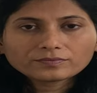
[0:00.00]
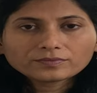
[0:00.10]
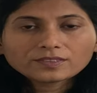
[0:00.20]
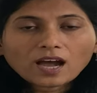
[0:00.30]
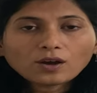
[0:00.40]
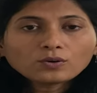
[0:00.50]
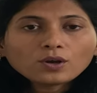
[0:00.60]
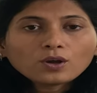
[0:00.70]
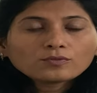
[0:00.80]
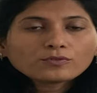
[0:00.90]
Now
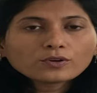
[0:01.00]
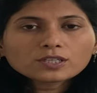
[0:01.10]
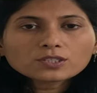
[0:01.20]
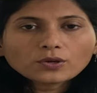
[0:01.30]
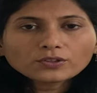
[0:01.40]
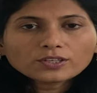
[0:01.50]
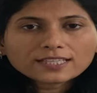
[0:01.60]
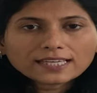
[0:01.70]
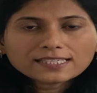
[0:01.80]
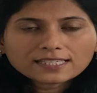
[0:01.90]
focus on your
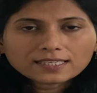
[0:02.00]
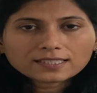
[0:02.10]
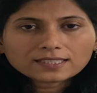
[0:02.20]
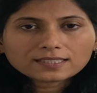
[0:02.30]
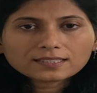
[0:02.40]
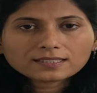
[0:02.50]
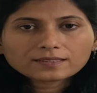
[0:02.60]
senses.